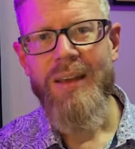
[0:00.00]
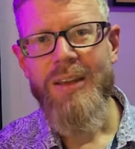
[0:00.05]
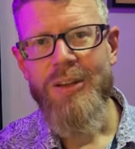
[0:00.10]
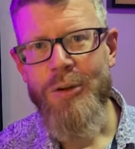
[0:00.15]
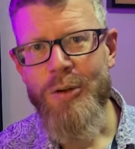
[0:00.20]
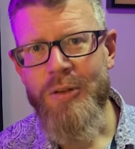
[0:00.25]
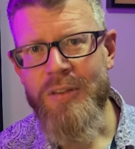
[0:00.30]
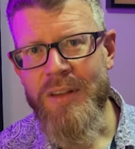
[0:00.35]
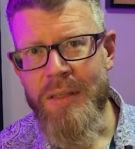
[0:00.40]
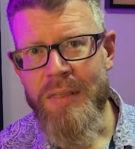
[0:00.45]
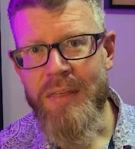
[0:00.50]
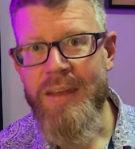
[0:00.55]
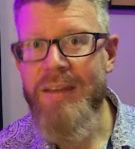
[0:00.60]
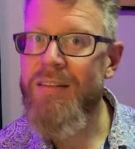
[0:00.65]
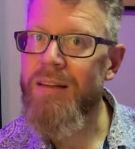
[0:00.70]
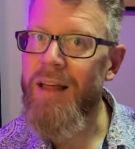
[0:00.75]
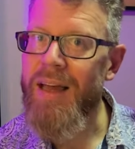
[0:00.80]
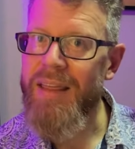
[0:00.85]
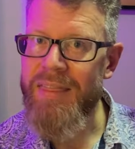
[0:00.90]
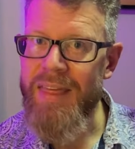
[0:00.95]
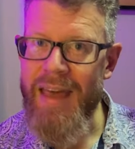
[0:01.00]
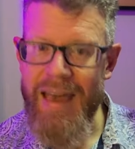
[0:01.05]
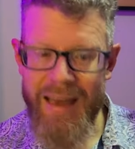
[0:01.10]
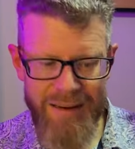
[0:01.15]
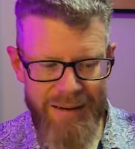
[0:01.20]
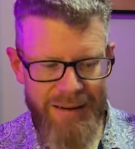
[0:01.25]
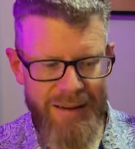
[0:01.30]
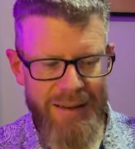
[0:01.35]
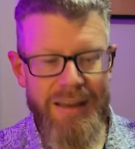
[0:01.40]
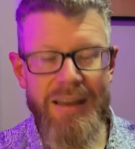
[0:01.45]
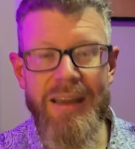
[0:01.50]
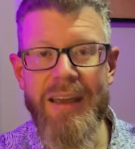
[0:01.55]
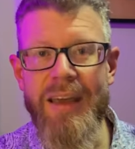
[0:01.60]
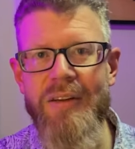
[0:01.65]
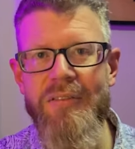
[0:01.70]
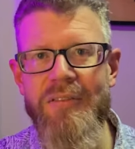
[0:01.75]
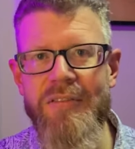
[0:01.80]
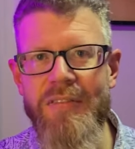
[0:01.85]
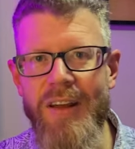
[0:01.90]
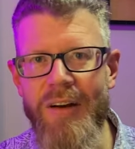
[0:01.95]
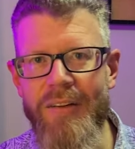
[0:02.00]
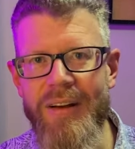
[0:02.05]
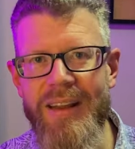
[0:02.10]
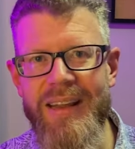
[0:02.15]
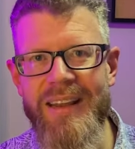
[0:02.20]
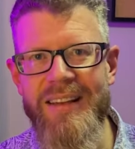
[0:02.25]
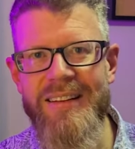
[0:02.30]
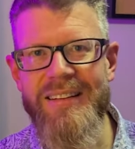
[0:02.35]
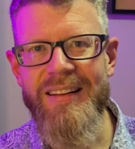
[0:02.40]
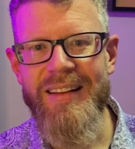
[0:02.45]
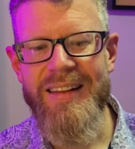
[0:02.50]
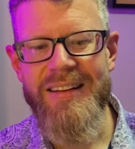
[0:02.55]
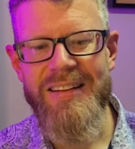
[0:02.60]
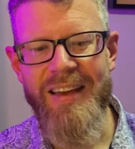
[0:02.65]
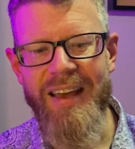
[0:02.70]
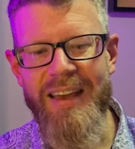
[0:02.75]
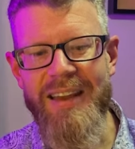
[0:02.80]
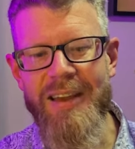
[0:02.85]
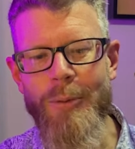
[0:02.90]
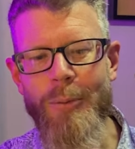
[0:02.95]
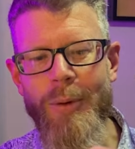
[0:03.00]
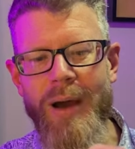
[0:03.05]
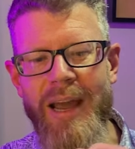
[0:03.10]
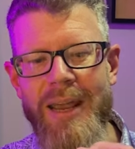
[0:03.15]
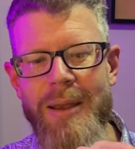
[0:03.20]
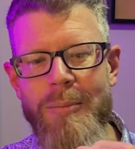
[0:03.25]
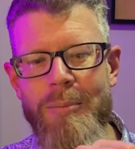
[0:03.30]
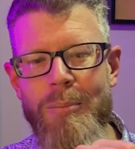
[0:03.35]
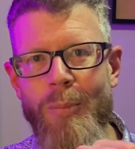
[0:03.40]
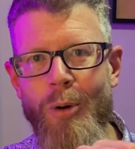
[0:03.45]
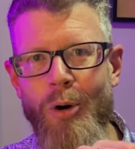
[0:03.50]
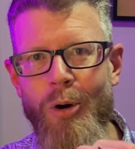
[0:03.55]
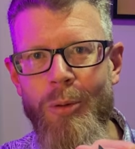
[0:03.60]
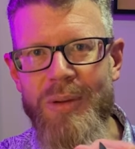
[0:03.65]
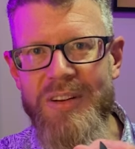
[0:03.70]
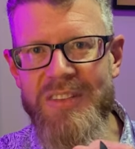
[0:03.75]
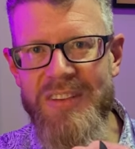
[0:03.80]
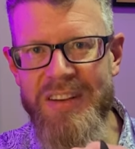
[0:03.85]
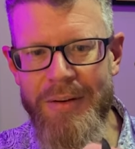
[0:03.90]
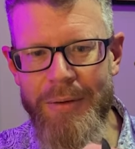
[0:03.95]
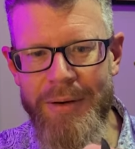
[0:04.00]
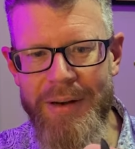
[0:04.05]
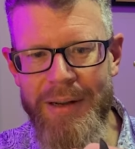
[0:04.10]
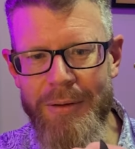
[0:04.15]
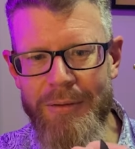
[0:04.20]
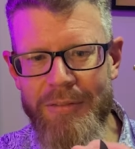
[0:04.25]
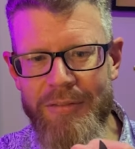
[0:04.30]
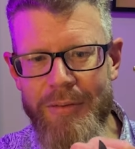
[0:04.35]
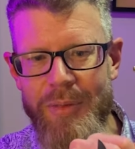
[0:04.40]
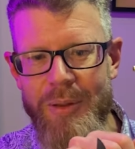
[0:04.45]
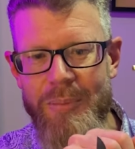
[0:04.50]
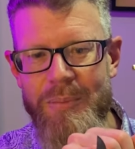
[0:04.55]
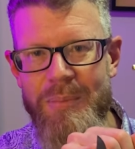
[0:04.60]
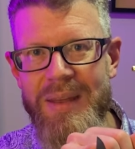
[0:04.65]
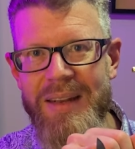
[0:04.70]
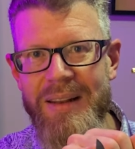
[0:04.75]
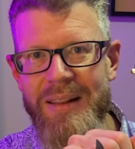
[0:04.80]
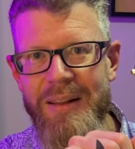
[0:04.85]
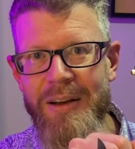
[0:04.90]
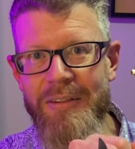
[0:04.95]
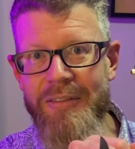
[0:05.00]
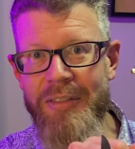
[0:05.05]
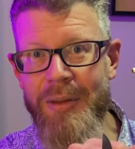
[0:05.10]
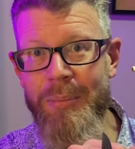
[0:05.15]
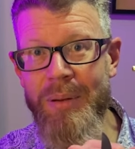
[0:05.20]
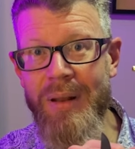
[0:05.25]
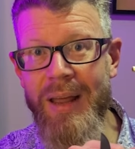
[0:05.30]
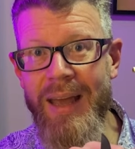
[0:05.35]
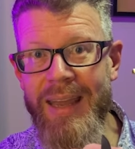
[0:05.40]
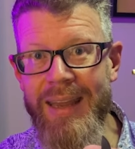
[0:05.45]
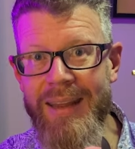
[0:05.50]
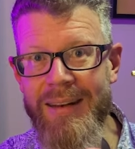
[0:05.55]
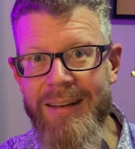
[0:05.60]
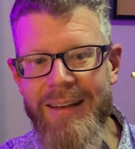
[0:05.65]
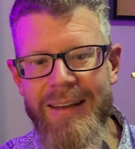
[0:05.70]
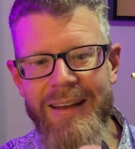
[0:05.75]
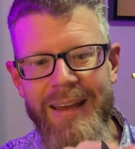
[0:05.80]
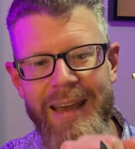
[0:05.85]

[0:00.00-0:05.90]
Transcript: Using things like that can very easily take away more material from the middle of the blade,